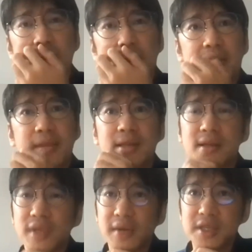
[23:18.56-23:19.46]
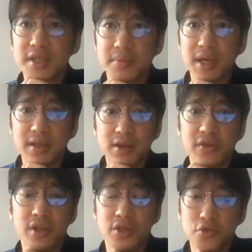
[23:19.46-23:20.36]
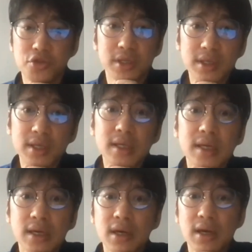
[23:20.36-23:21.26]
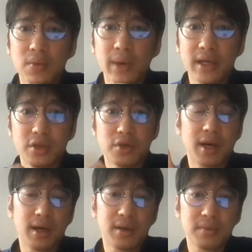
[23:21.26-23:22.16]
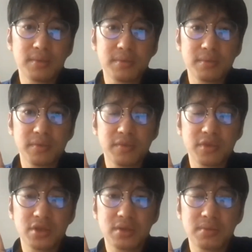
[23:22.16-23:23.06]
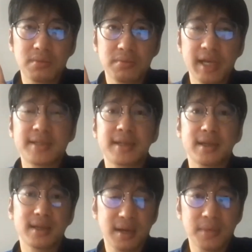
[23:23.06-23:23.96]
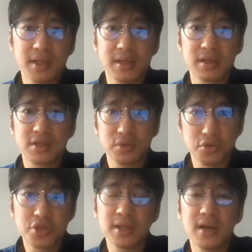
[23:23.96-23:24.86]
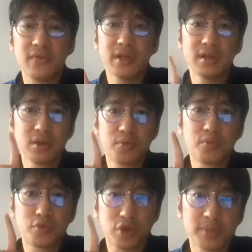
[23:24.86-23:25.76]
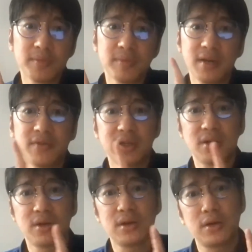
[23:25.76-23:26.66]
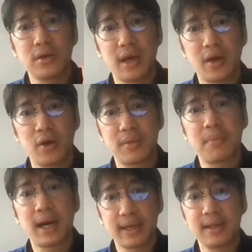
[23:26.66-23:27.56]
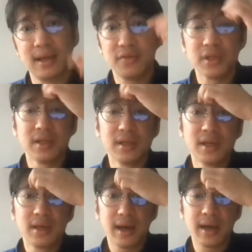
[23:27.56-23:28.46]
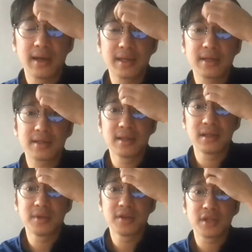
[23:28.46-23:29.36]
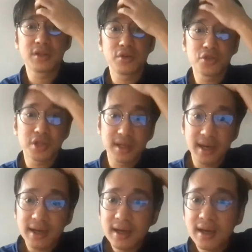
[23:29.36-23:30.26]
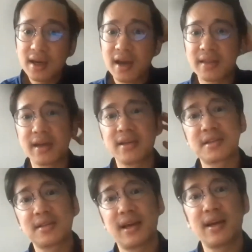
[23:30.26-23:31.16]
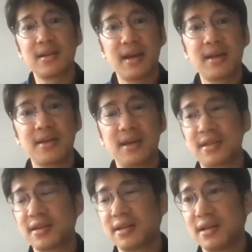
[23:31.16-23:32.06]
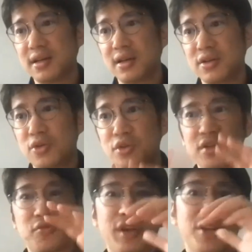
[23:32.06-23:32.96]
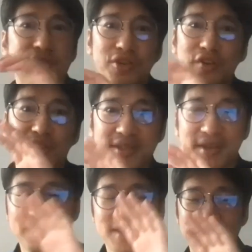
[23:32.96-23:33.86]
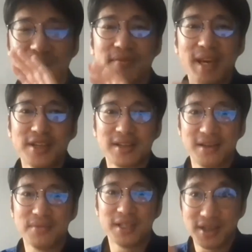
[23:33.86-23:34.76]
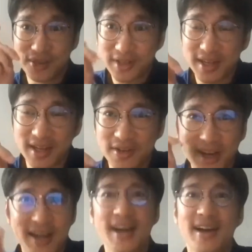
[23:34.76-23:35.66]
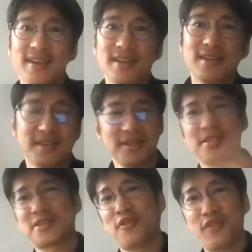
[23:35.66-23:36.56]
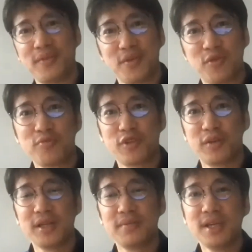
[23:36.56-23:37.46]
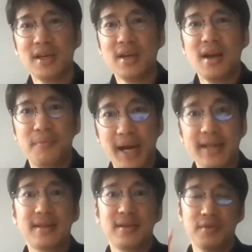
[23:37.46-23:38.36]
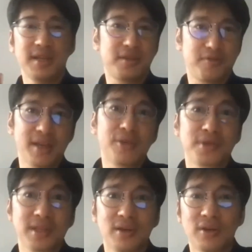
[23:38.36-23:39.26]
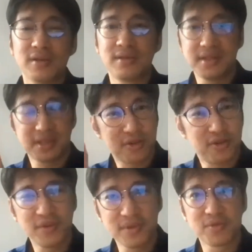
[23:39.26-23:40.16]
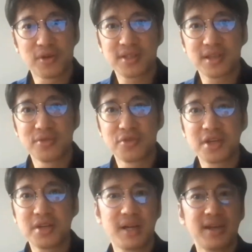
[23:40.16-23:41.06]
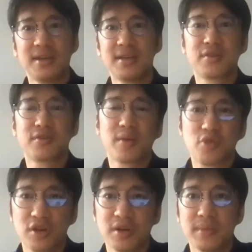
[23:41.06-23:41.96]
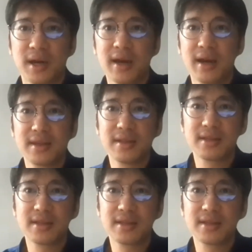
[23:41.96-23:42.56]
I think sometimes it's a matter of intuition, whether you are messing it up at the solution level, the problem level, or the market level. I think there's a little bit of intuition there. There isn't like I think a golden ratio of some magic number that you look at and go, aha, this is confirmed the wrong problem, but it's the right user, or this is confirmed the wrong solution, but it is the right problem. I think